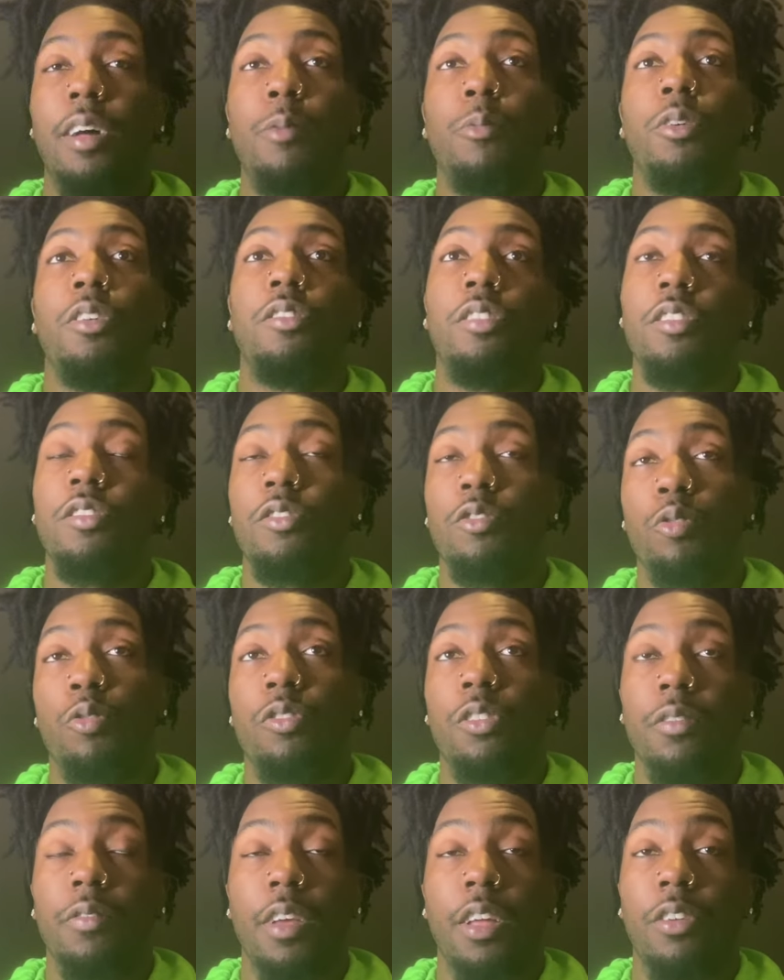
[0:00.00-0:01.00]
That was his
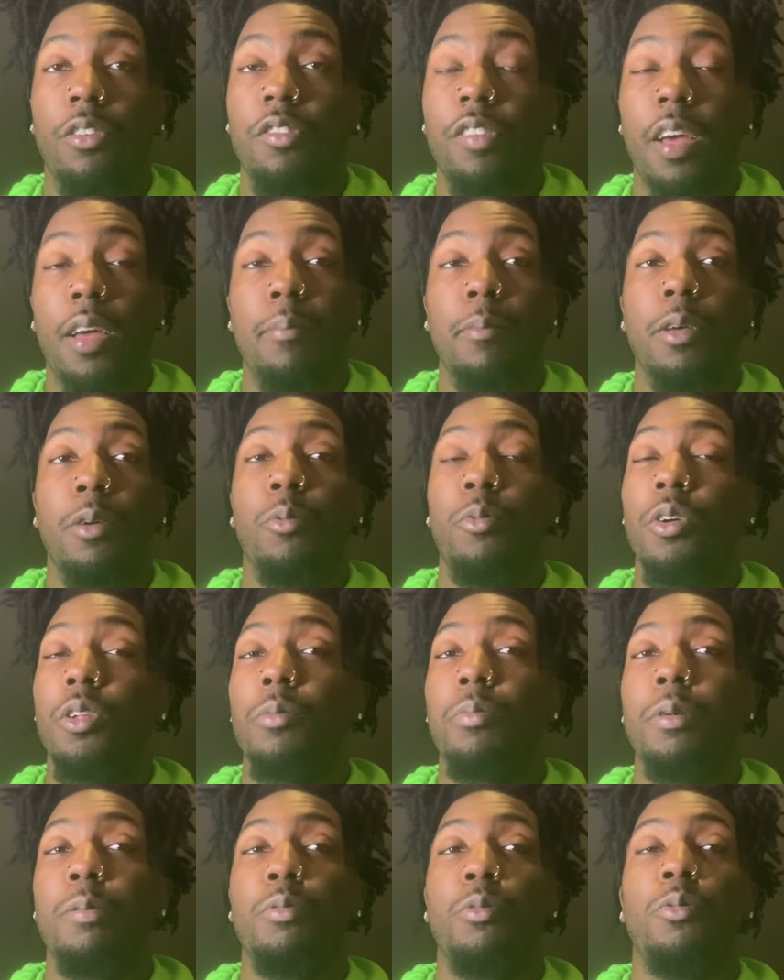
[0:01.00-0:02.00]
source of entertainment,
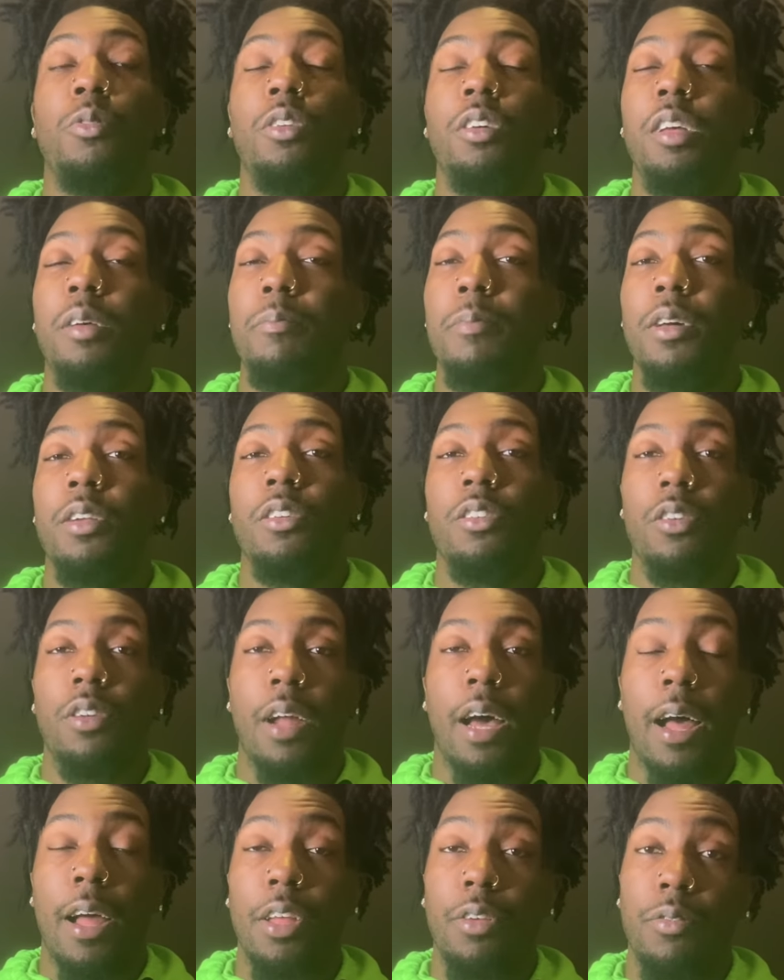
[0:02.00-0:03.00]
whether people want to admit it or
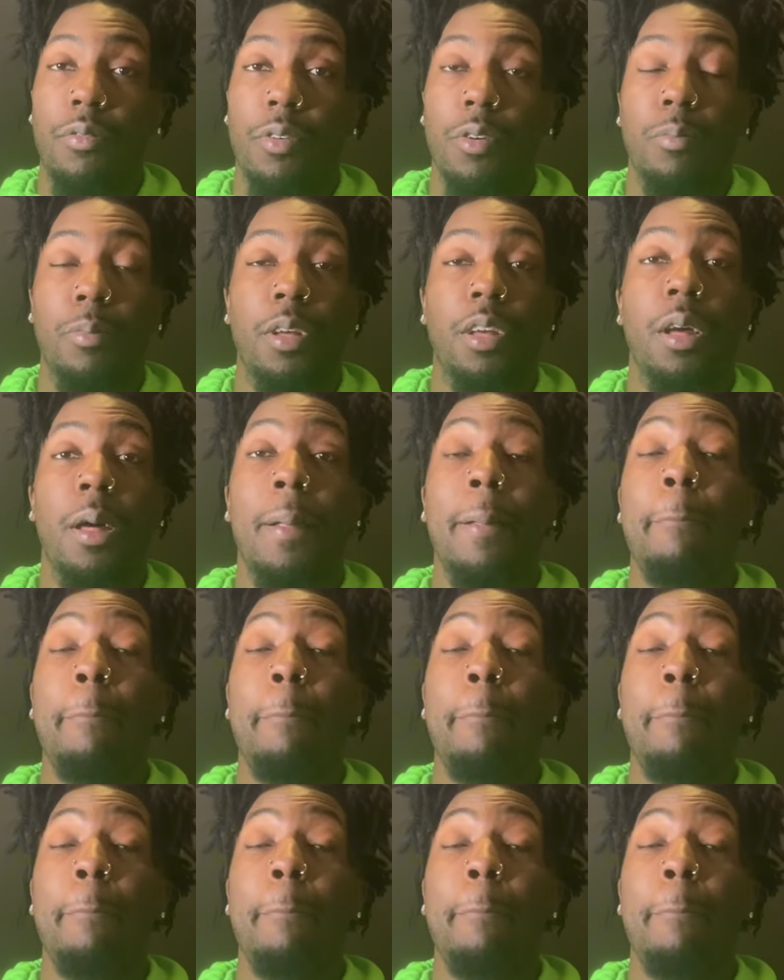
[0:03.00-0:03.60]
not. You feel me?